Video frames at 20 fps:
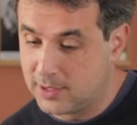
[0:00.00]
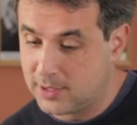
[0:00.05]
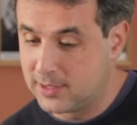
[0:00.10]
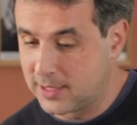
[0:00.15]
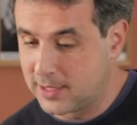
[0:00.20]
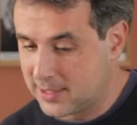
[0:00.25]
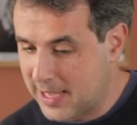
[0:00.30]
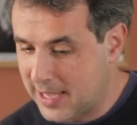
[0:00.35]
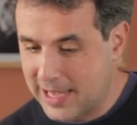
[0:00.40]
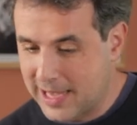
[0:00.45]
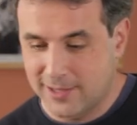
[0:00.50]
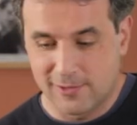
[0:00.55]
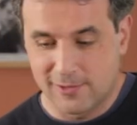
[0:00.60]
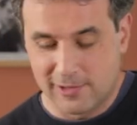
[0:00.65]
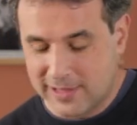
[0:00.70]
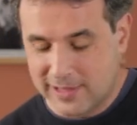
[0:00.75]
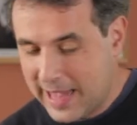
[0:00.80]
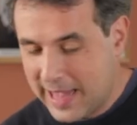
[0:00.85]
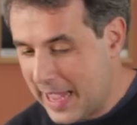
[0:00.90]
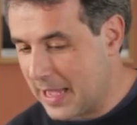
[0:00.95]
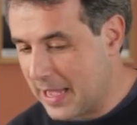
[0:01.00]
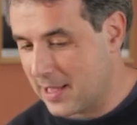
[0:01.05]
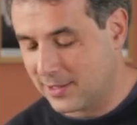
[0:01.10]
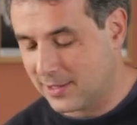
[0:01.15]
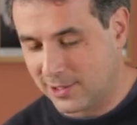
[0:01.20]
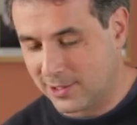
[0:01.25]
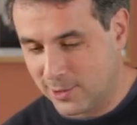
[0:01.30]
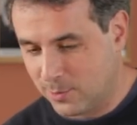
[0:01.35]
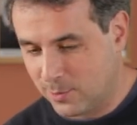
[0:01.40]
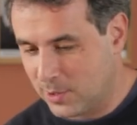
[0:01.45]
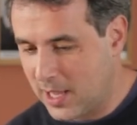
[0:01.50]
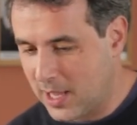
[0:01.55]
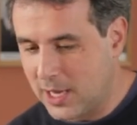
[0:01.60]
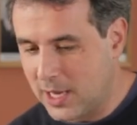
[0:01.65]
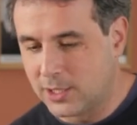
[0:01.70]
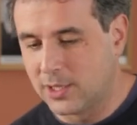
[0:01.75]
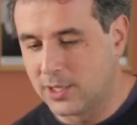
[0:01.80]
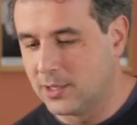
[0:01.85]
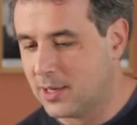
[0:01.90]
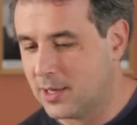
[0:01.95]
successfully taking the
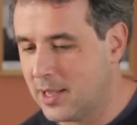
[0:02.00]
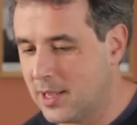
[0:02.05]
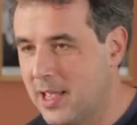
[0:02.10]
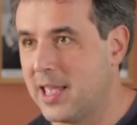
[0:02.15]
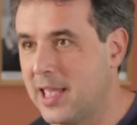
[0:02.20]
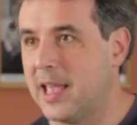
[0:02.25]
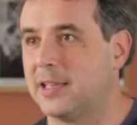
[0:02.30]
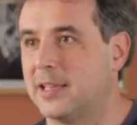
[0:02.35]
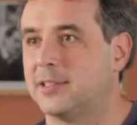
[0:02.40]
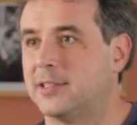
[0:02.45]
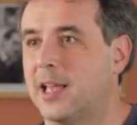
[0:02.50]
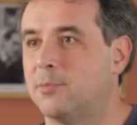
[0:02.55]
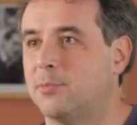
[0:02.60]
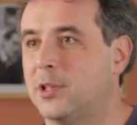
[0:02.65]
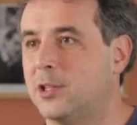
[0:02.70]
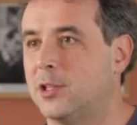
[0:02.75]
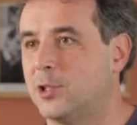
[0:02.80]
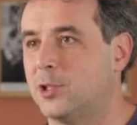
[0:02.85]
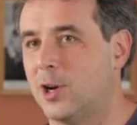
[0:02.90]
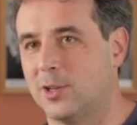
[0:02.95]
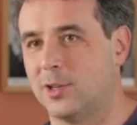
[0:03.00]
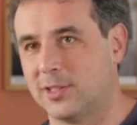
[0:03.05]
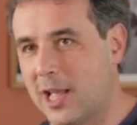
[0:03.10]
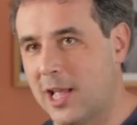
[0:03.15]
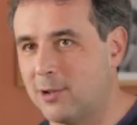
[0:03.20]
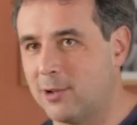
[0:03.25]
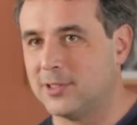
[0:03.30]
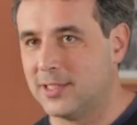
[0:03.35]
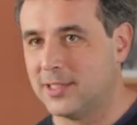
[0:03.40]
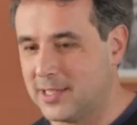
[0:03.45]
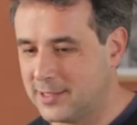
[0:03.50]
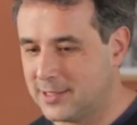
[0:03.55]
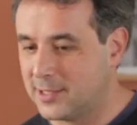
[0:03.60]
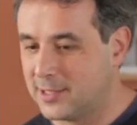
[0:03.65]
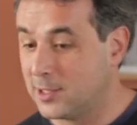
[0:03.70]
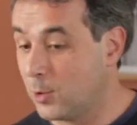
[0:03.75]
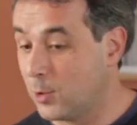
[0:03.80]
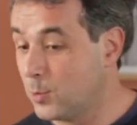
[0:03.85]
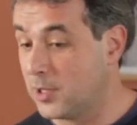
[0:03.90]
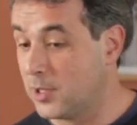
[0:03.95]
combination, except it turns out that it's
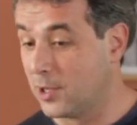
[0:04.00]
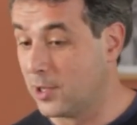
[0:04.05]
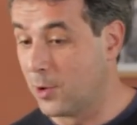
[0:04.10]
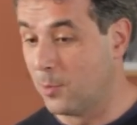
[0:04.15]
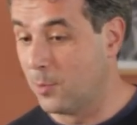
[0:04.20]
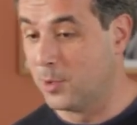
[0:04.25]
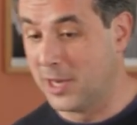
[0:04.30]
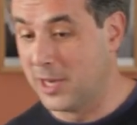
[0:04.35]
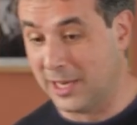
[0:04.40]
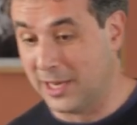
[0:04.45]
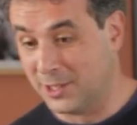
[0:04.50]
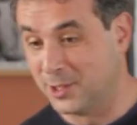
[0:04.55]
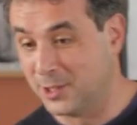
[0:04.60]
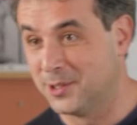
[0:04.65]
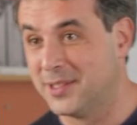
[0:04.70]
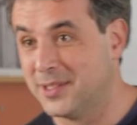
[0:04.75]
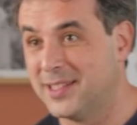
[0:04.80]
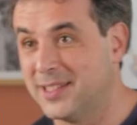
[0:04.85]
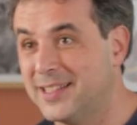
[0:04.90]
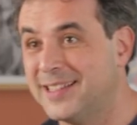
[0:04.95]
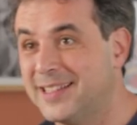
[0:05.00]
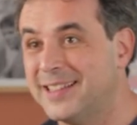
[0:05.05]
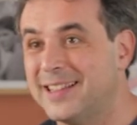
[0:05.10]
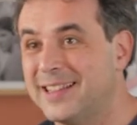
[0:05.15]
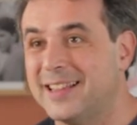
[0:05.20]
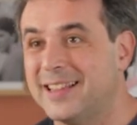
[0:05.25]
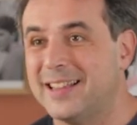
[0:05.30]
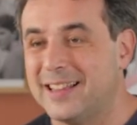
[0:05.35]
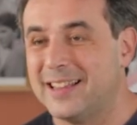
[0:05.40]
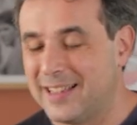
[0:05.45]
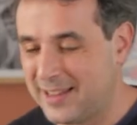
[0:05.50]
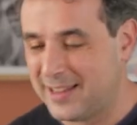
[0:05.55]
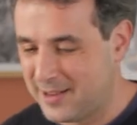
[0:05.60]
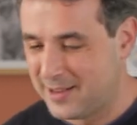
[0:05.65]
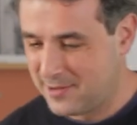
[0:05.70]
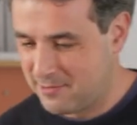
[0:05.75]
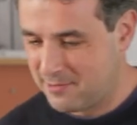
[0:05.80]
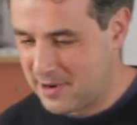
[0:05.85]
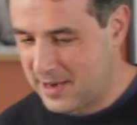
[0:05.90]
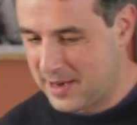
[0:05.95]
a losing combination,
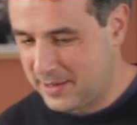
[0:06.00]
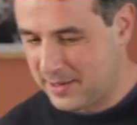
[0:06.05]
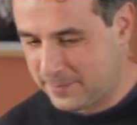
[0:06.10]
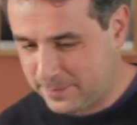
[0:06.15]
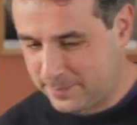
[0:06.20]
right?